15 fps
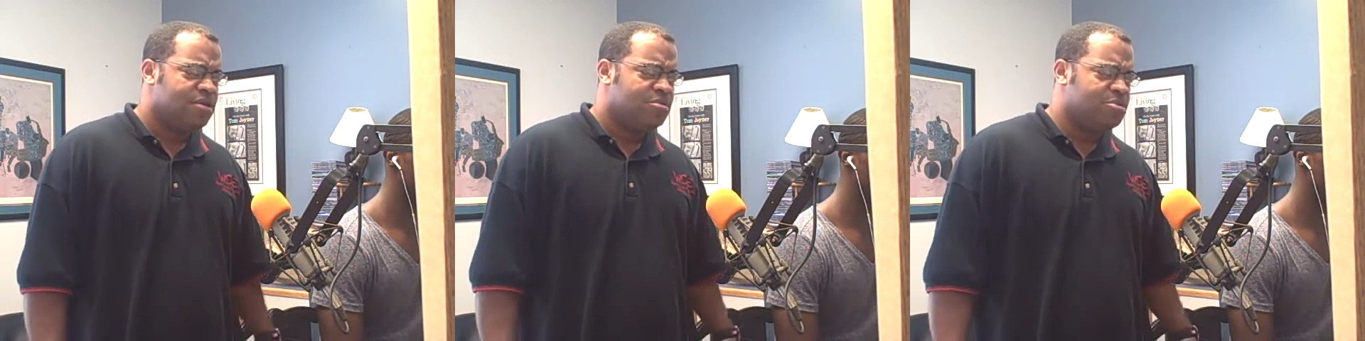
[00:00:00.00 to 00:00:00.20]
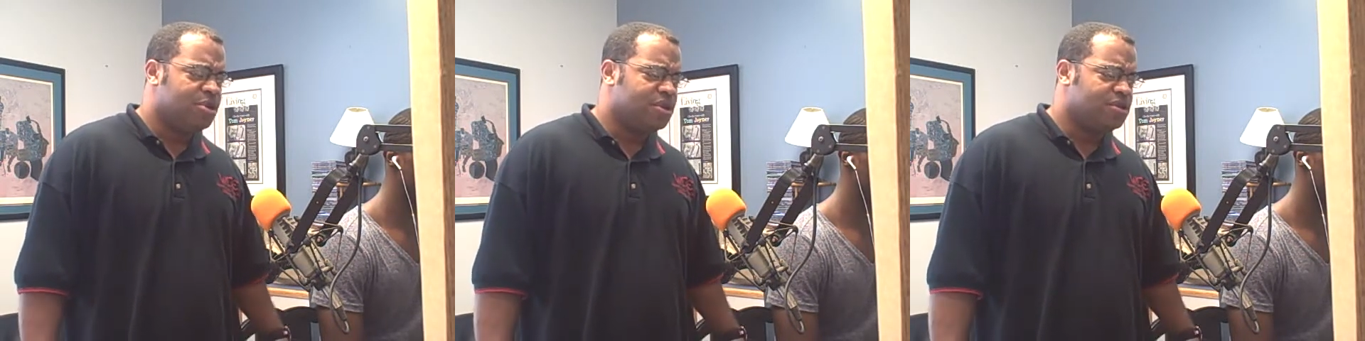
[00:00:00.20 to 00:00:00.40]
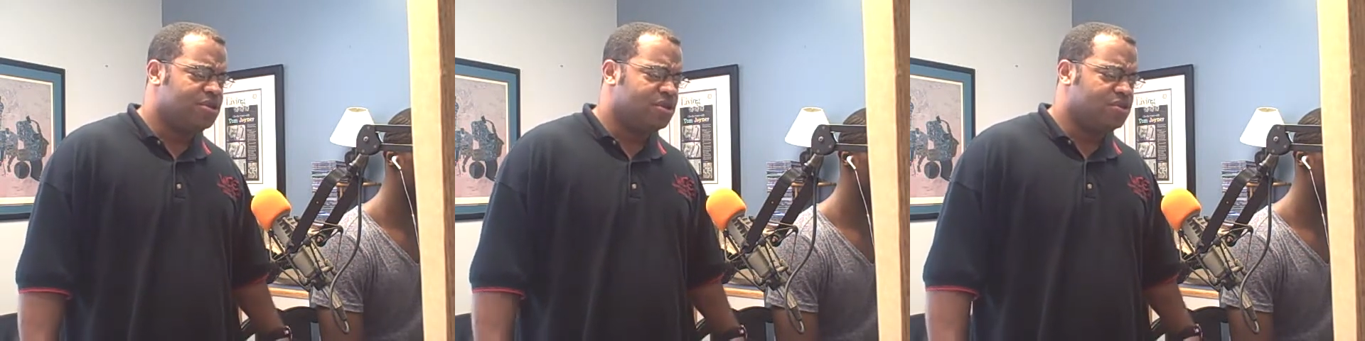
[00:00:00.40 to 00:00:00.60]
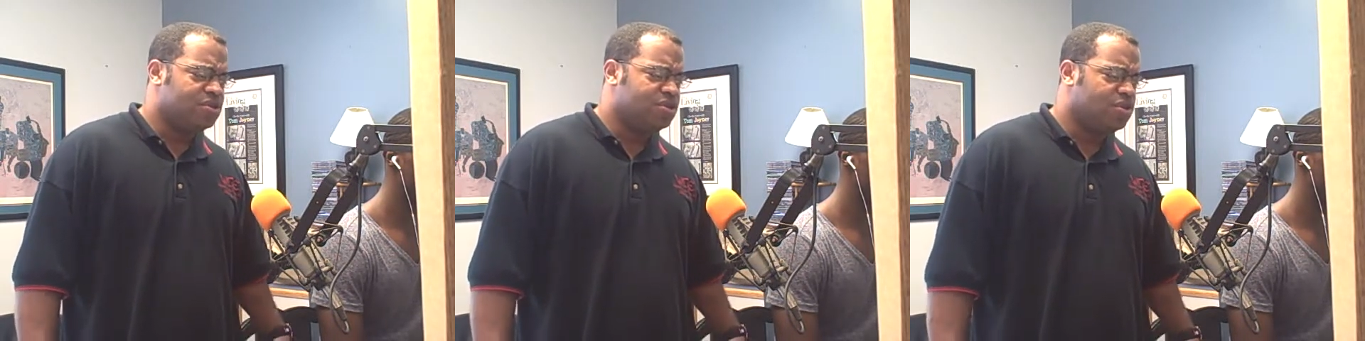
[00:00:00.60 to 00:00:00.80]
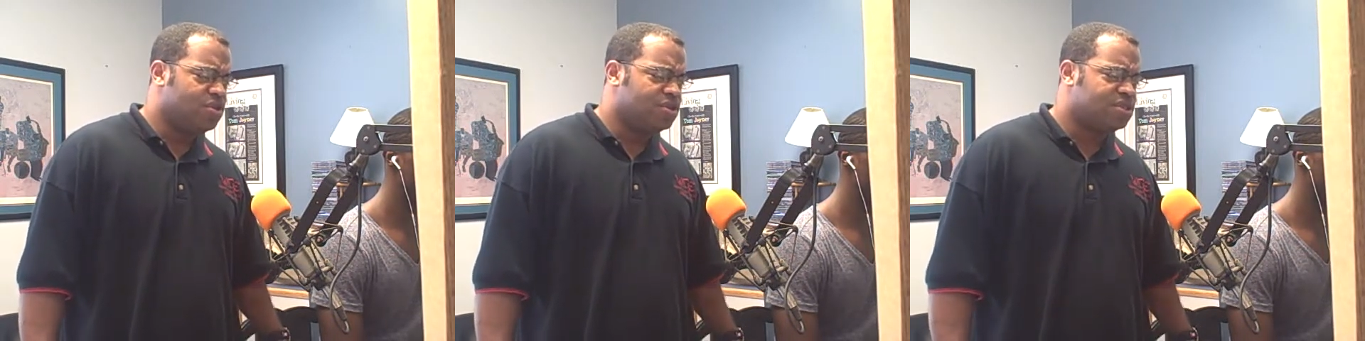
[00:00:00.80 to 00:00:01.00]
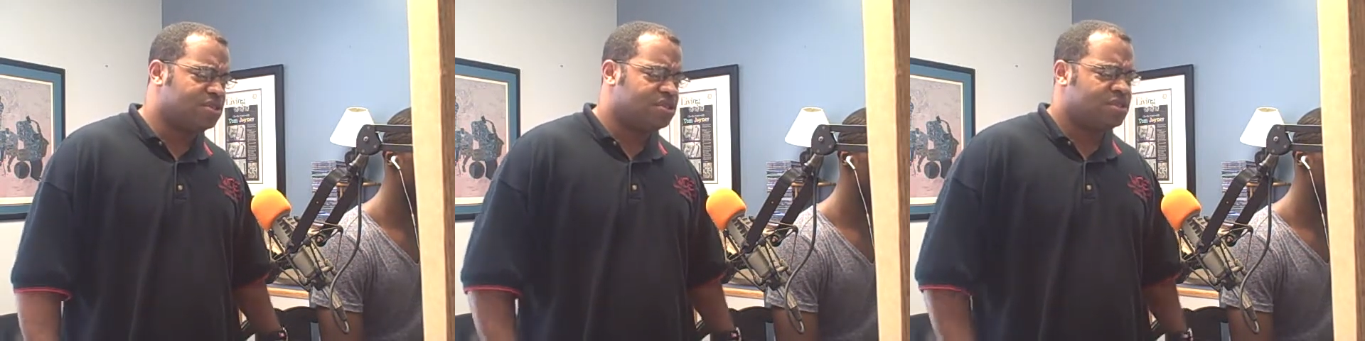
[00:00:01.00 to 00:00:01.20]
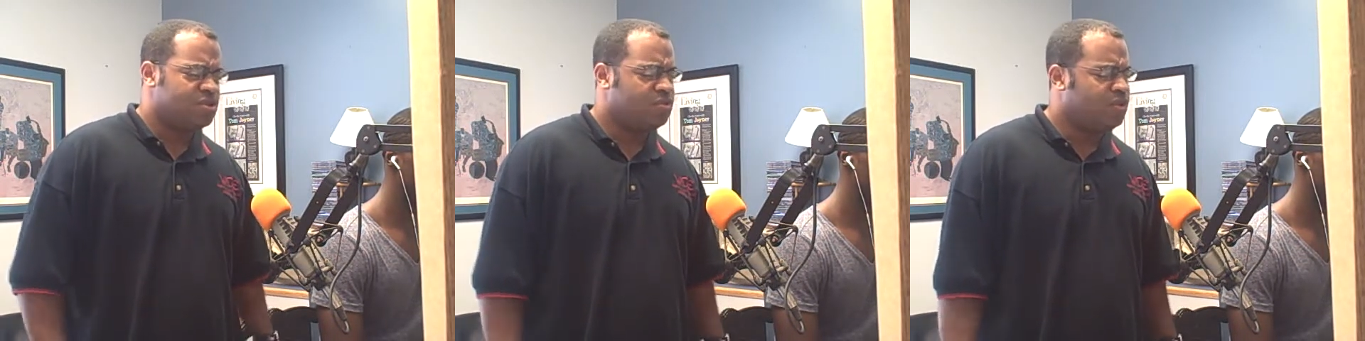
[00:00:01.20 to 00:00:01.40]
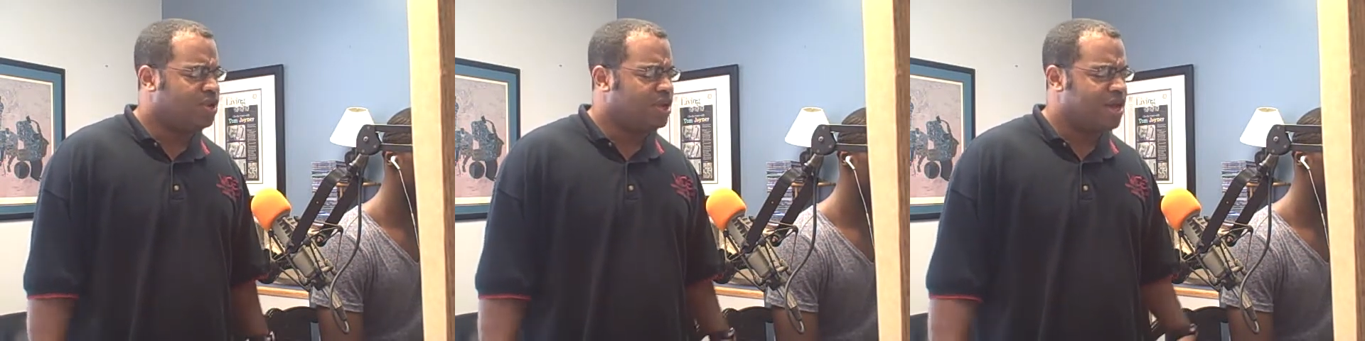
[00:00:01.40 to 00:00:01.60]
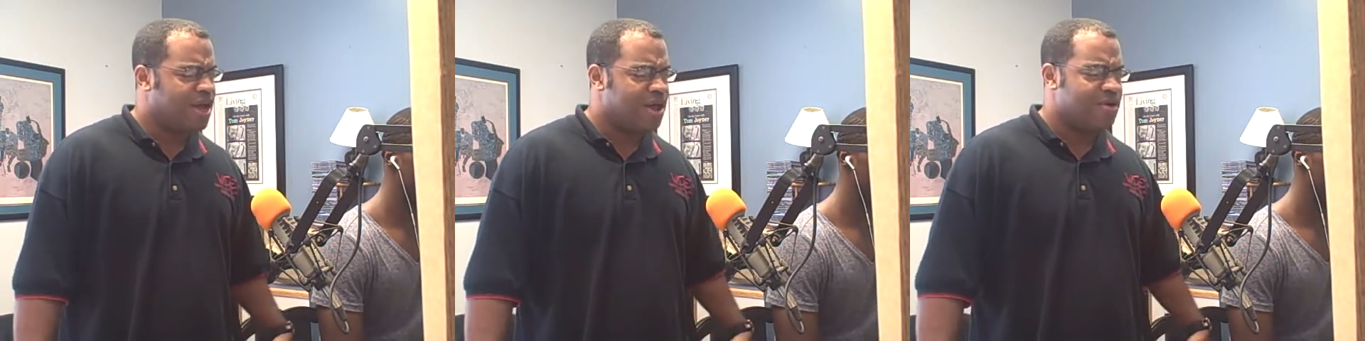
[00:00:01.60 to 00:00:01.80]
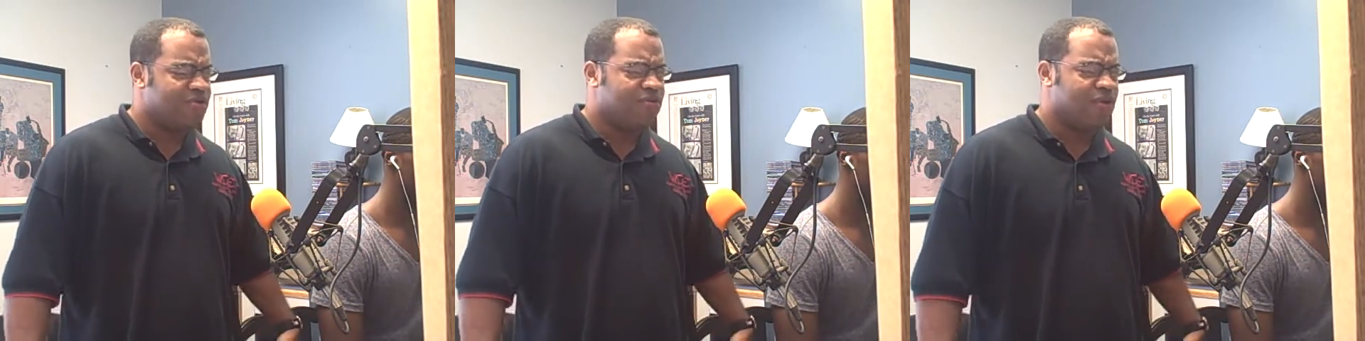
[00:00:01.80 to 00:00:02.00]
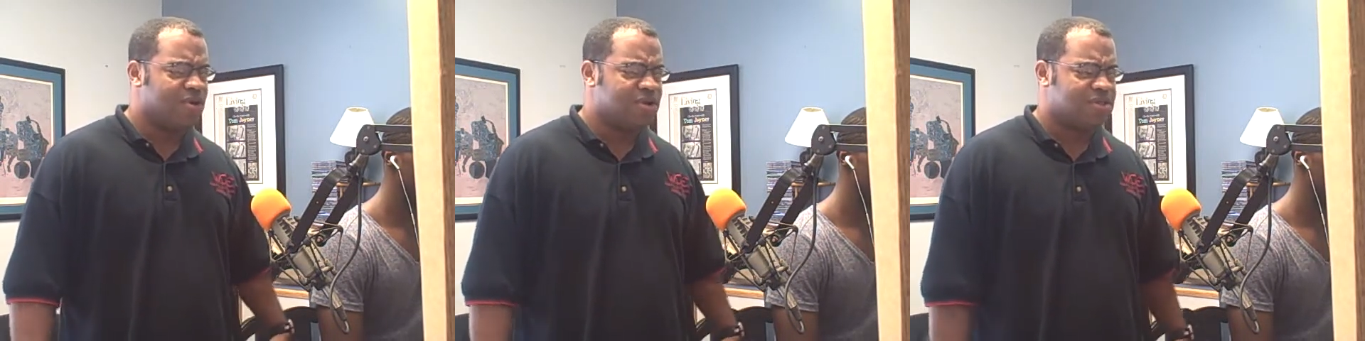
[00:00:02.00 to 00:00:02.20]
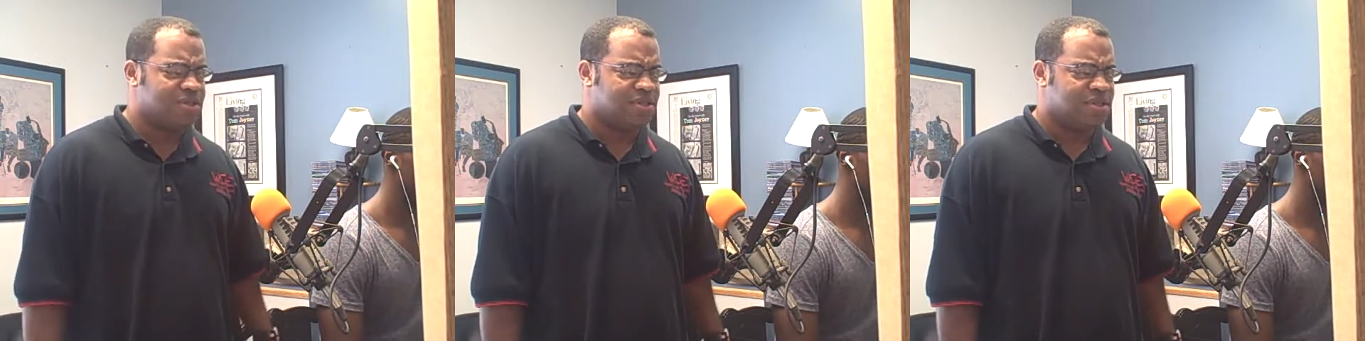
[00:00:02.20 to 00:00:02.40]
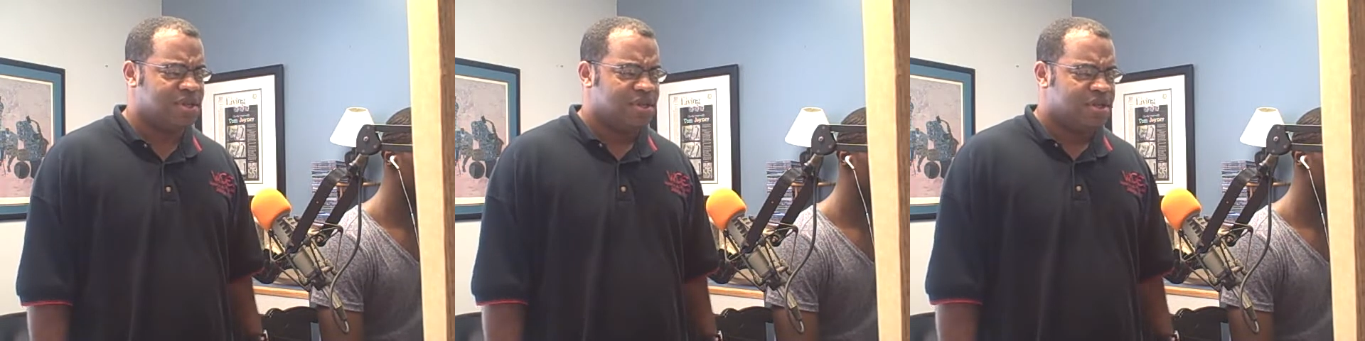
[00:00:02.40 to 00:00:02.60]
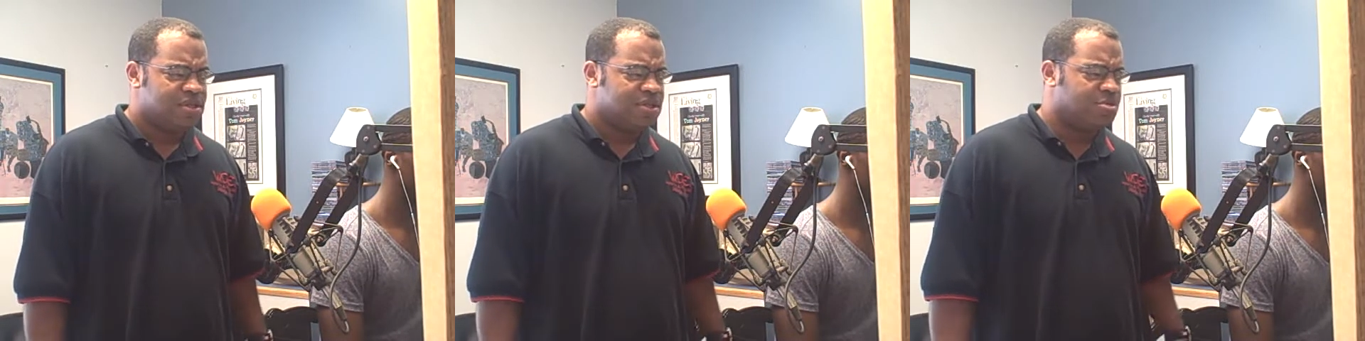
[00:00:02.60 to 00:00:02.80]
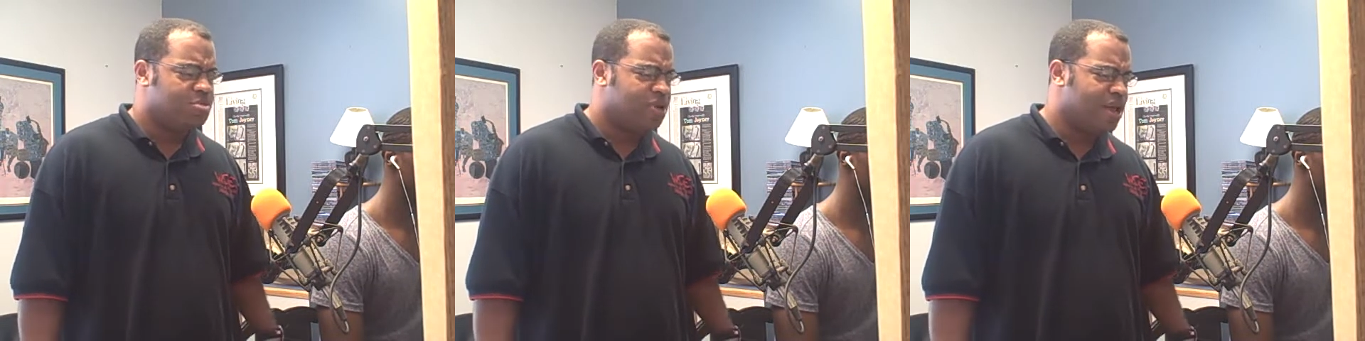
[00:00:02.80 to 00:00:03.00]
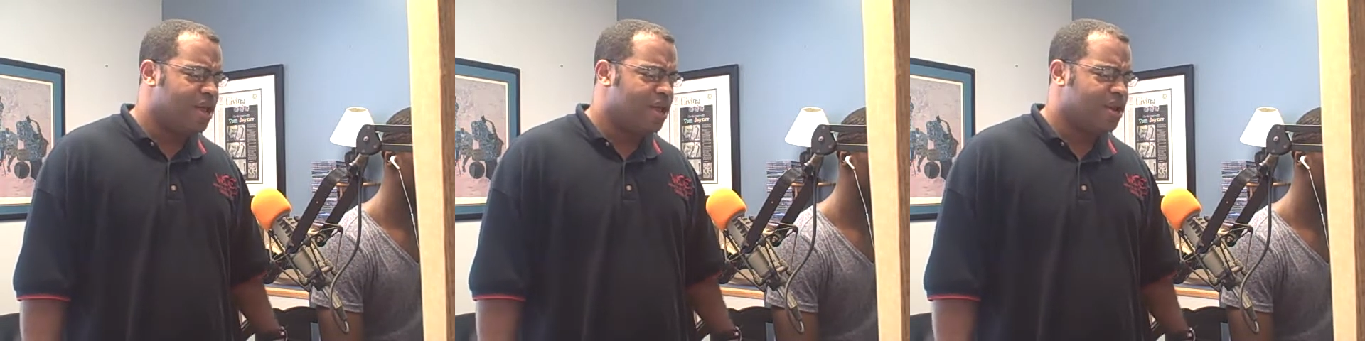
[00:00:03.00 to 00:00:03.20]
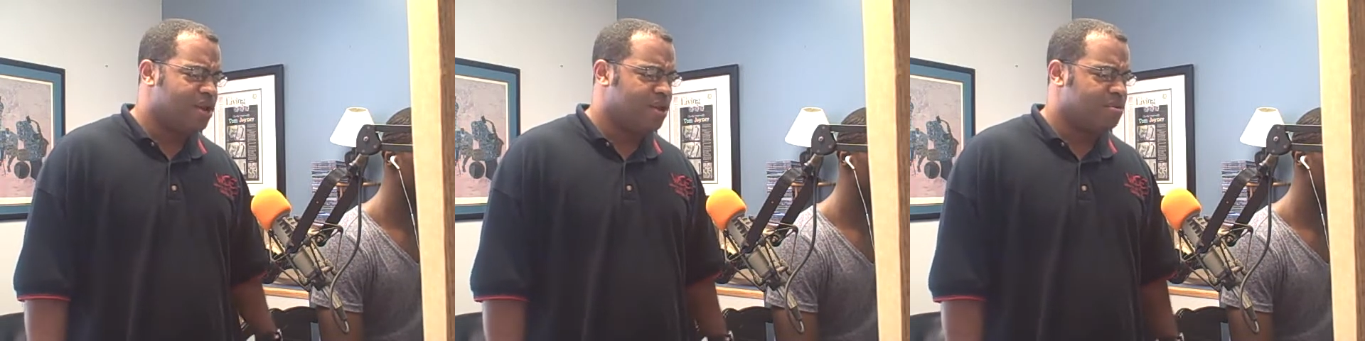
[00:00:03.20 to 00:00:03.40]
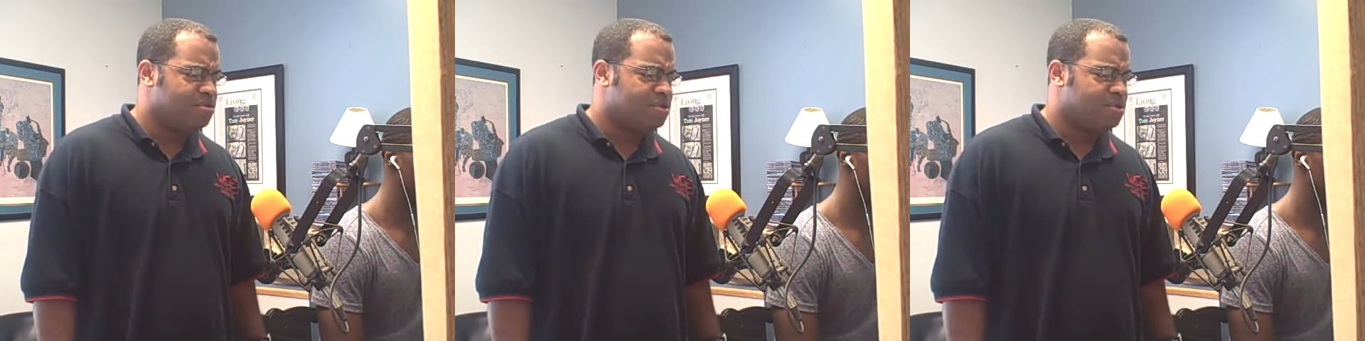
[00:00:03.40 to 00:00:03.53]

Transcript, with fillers: Build your sources so we can have forces to plan up,